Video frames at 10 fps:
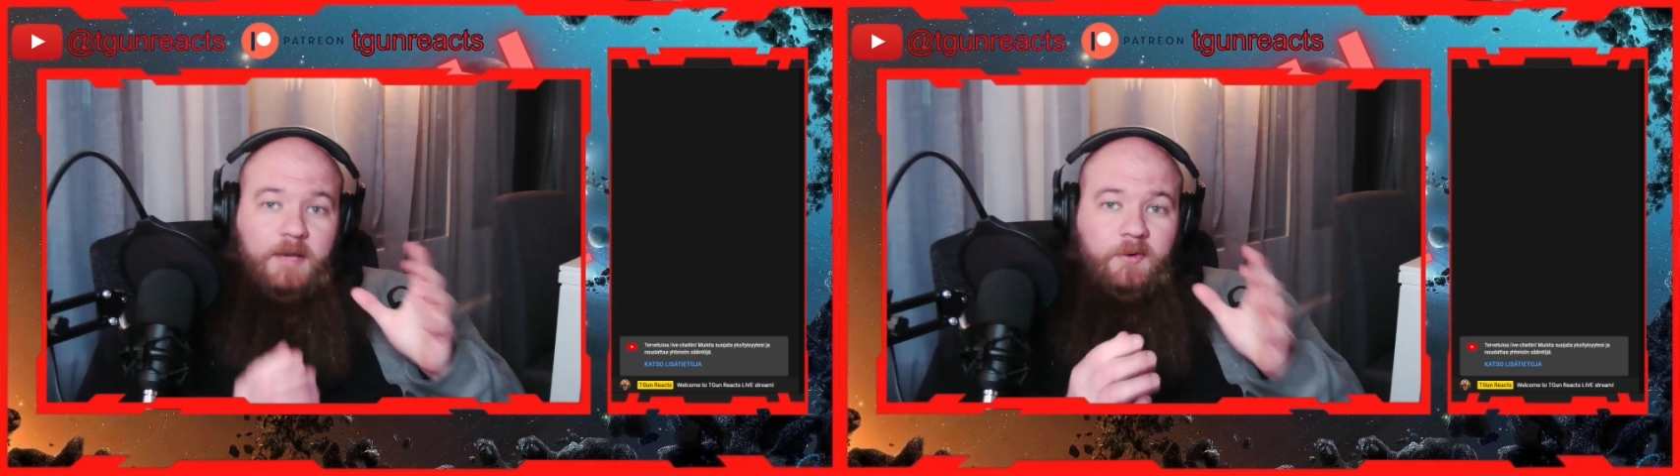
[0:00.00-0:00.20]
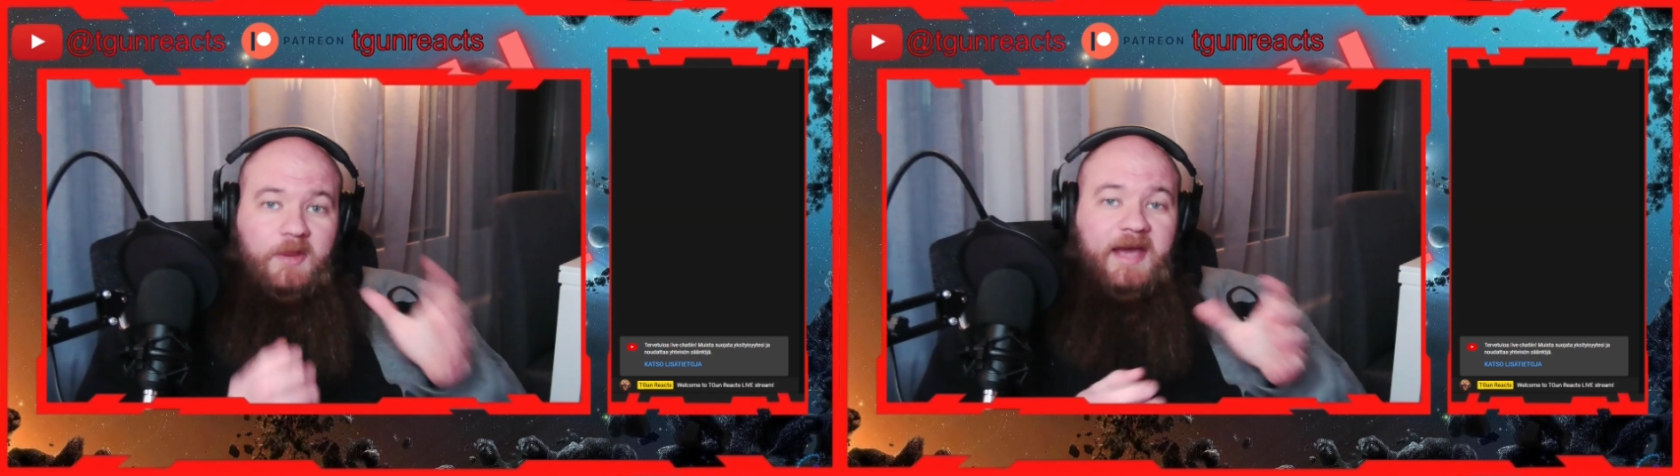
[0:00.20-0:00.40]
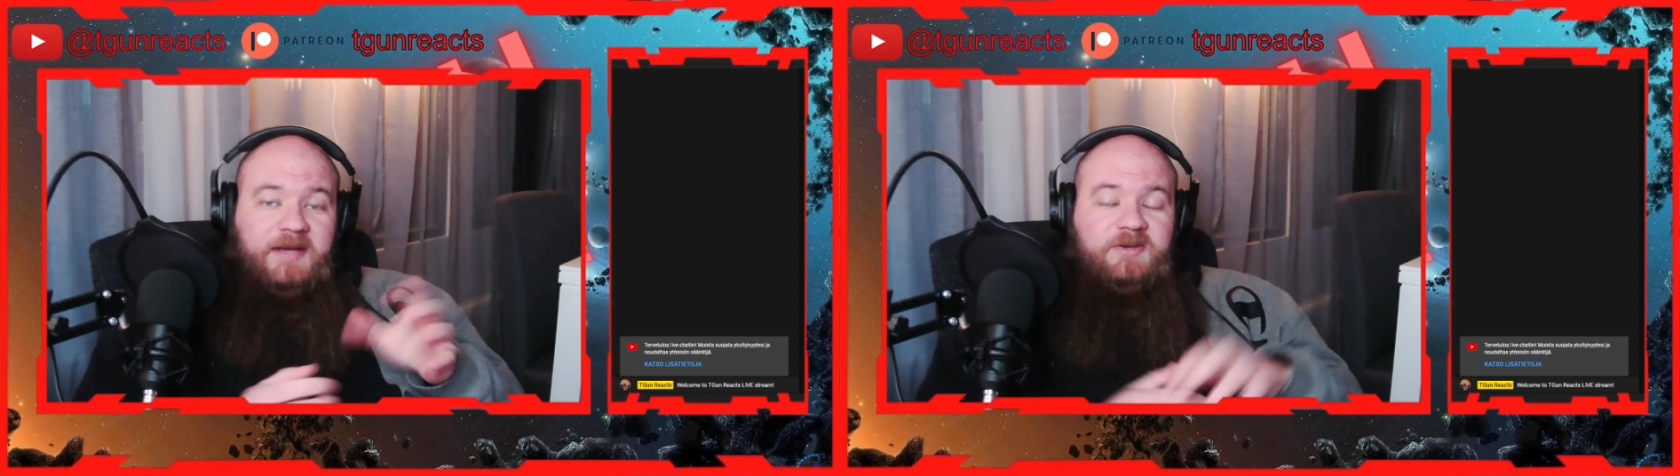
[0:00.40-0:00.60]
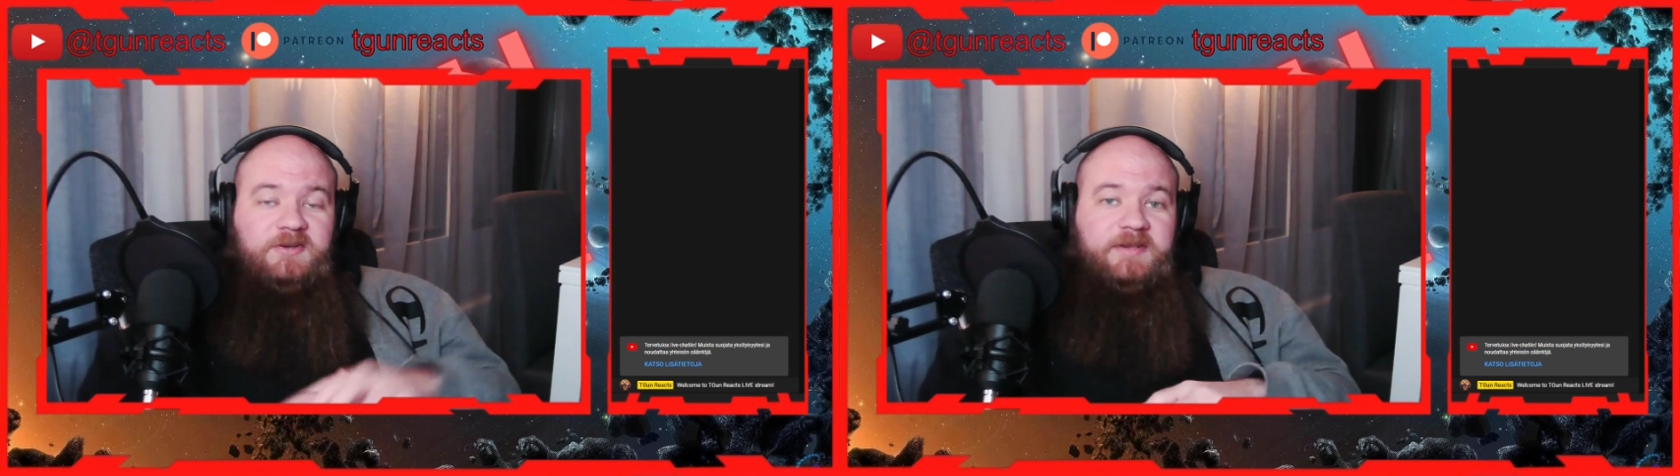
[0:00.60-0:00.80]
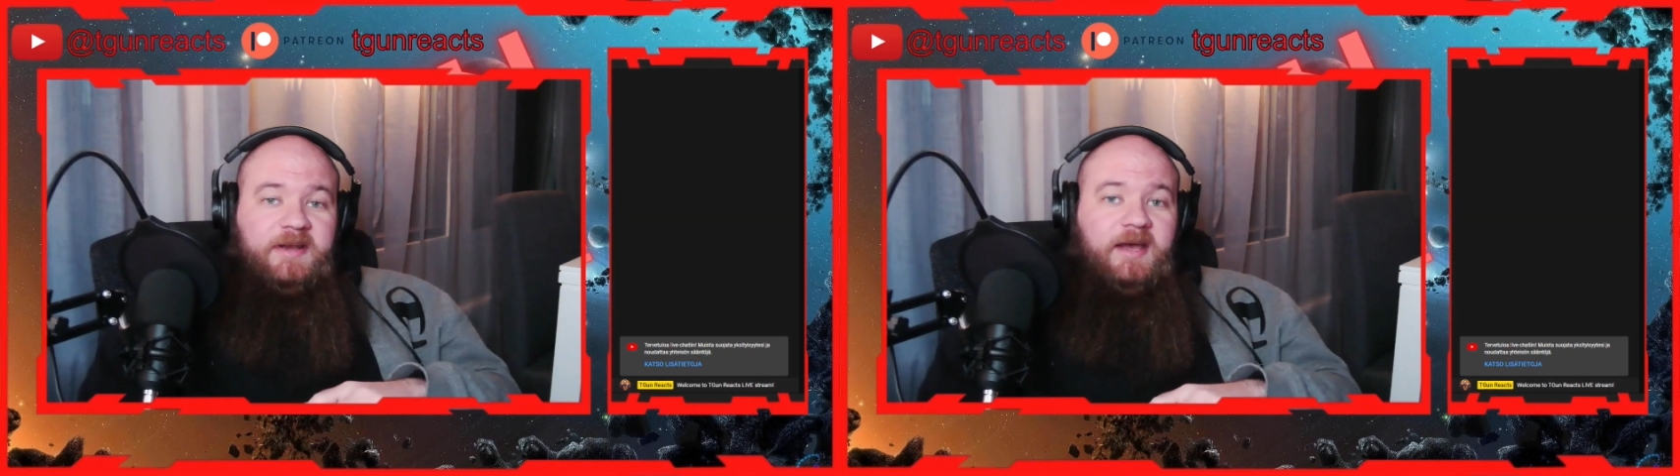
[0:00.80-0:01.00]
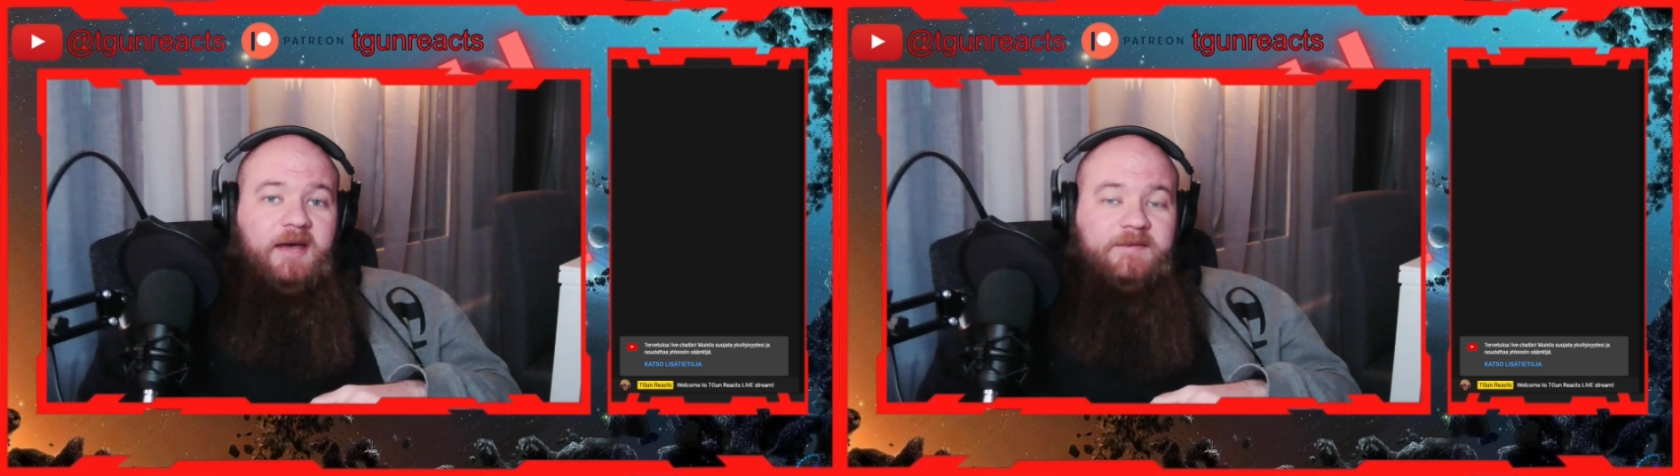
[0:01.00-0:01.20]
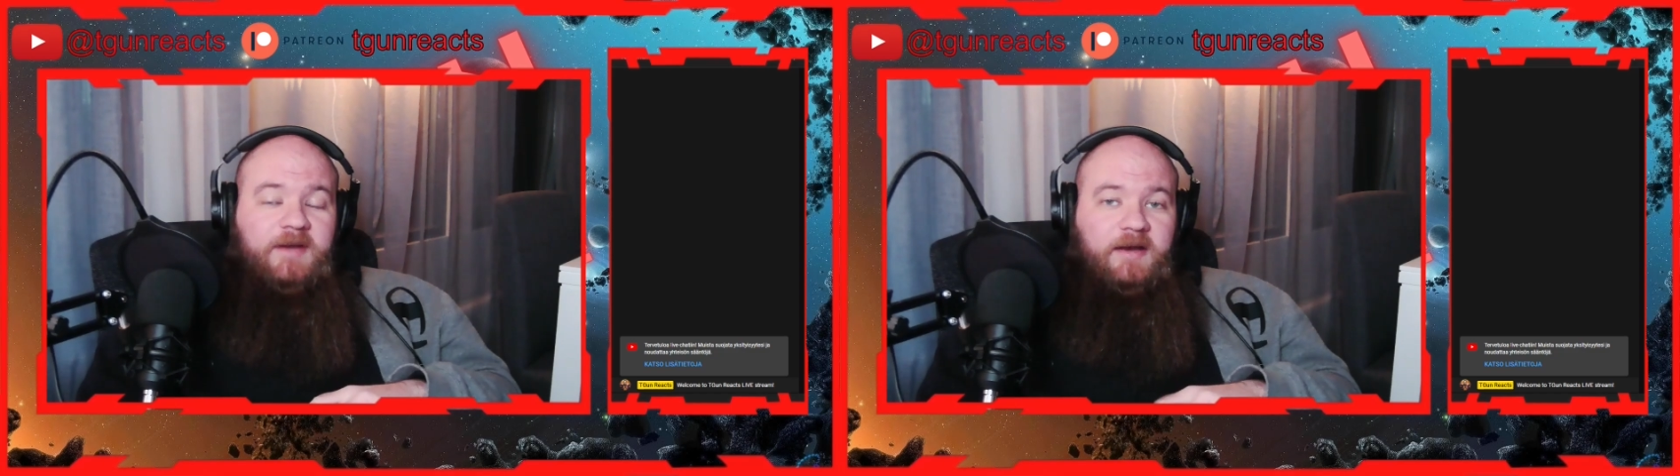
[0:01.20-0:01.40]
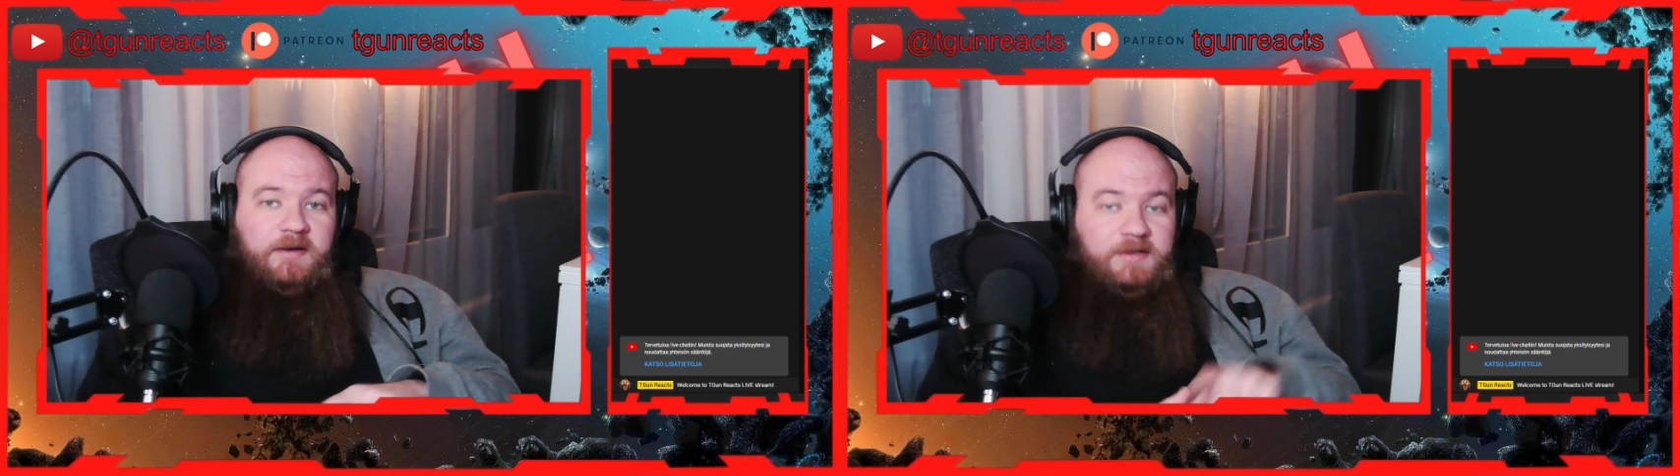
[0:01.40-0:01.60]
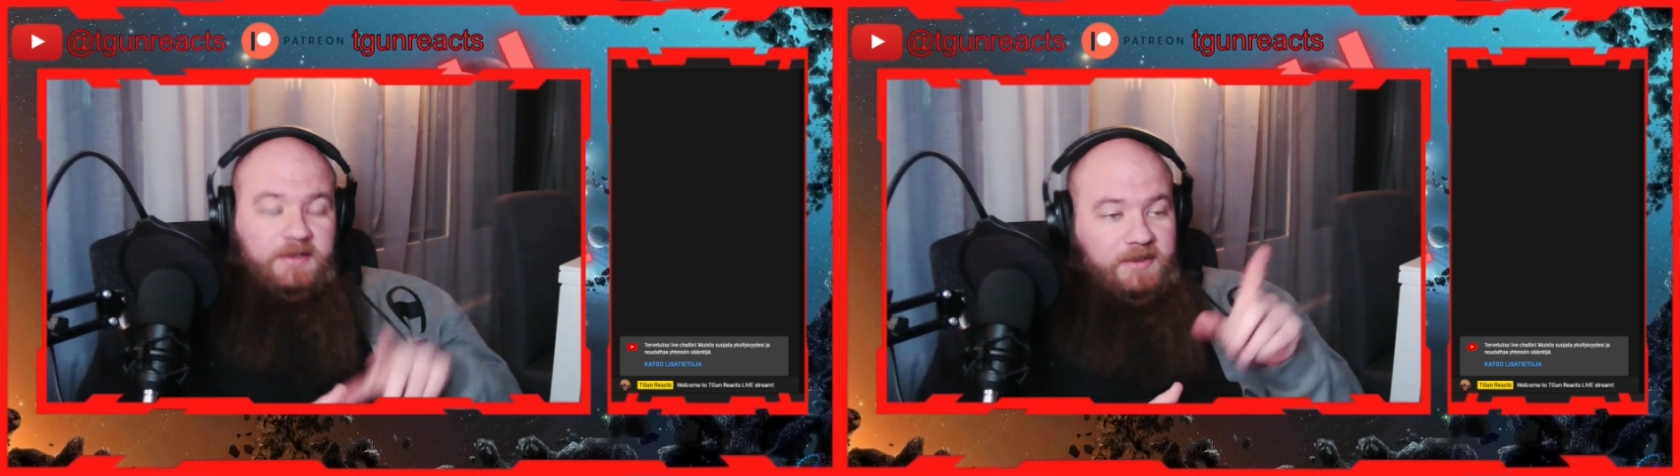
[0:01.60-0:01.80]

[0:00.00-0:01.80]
reactions that I have done,